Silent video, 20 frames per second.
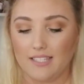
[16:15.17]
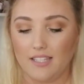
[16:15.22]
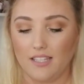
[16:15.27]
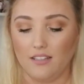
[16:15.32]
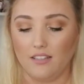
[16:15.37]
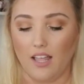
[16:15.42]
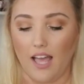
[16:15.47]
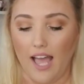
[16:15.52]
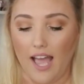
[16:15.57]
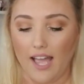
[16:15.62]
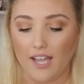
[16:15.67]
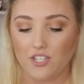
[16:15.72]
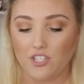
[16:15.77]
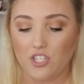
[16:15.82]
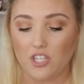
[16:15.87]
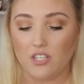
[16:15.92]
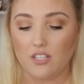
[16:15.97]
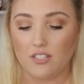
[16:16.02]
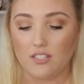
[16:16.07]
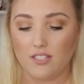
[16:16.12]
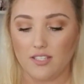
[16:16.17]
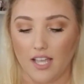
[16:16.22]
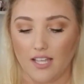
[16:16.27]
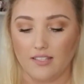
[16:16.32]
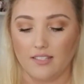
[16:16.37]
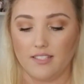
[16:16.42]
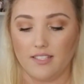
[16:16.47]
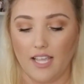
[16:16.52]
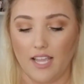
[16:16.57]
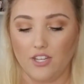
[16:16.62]
Lash
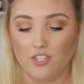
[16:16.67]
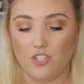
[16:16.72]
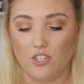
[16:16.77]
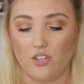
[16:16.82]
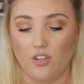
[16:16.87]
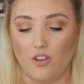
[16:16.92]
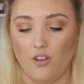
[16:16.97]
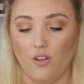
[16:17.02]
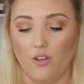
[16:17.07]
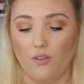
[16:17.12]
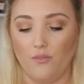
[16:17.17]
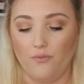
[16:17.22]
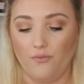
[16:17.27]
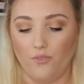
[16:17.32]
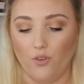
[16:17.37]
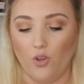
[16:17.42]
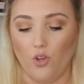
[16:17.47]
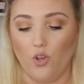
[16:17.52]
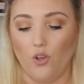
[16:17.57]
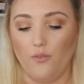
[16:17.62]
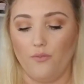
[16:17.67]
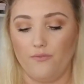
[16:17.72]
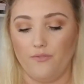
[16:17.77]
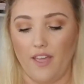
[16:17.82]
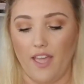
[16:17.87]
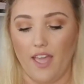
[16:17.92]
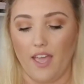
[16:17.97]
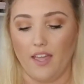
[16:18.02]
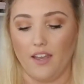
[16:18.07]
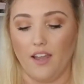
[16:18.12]
Sensational Full
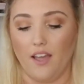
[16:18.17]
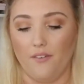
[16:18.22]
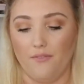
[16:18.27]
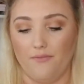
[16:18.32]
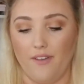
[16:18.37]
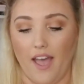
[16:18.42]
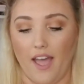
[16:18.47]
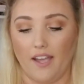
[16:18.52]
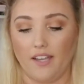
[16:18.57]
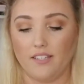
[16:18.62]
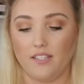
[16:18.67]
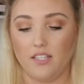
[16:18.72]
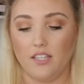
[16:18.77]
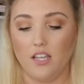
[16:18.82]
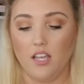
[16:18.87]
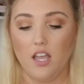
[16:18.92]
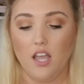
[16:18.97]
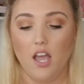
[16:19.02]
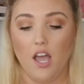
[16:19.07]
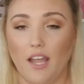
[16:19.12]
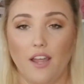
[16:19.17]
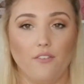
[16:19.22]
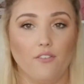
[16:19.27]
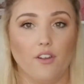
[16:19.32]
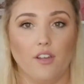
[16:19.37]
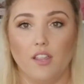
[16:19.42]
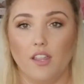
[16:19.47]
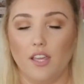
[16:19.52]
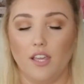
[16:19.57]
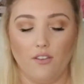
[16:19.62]
Fan Effect. I
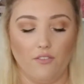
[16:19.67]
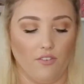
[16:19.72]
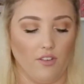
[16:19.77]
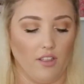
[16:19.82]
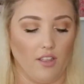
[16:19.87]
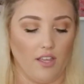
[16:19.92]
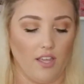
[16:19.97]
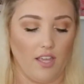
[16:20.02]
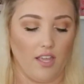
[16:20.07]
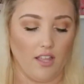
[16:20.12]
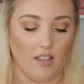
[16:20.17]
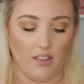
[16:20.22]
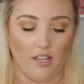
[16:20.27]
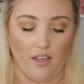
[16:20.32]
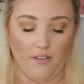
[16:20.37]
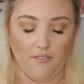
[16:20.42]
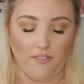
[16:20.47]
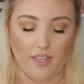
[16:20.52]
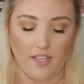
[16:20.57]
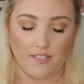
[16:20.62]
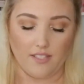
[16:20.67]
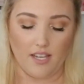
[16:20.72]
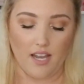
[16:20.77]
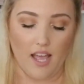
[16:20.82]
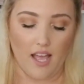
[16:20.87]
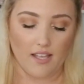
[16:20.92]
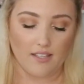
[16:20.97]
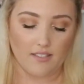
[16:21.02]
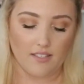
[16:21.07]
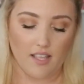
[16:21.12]
really, really love this. It
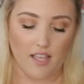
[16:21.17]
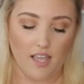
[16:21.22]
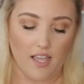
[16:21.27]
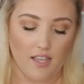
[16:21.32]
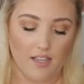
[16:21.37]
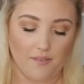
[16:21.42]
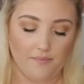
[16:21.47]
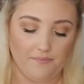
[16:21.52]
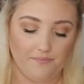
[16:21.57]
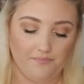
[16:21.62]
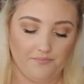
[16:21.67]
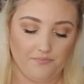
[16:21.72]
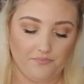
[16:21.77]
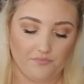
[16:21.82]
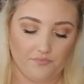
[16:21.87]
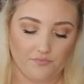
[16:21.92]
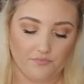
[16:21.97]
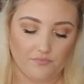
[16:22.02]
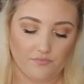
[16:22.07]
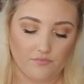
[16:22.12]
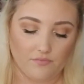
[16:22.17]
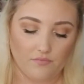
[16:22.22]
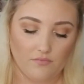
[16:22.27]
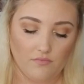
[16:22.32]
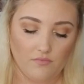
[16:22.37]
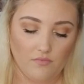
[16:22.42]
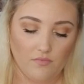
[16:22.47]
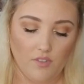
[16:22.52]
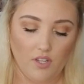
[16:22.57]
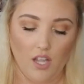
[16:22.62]
has like
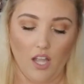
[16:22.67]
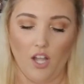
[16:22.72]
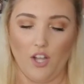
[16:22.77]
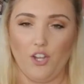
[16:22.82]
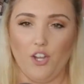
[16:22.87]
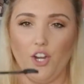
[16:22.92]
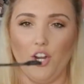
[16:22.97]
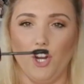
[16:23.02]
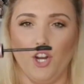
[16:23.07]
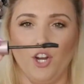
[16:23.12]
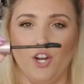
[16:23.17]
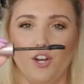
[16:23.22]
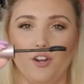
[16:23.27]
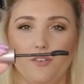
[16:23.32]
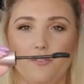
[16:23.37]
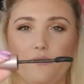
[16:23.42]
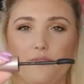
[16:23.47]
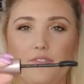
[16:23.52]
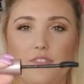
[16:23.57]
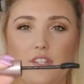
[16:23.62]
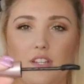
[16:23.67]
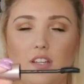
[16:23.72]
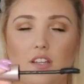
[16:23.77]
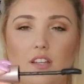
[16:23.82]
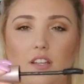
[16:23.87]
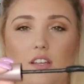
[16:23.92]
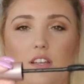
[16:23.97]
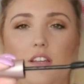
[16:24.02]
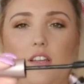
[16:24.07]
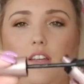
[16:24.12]
a curved,
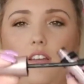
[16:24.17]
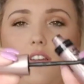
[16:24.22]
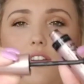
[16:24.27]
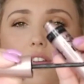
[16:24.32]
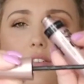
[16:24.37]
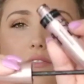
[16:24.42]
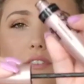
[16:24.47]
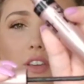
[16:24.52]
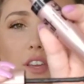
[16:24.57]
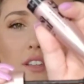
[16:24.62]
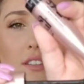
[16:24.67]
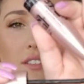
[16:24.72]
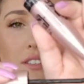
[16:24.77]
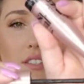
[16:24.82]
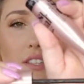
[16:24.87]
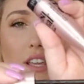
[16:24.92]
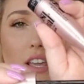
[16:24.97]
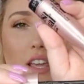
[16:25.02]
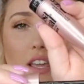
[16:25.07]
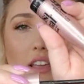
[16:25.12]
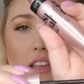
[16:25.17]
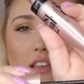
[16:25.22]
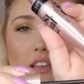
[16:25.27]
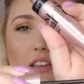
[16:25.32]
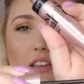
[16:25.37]
I don't know if you can see,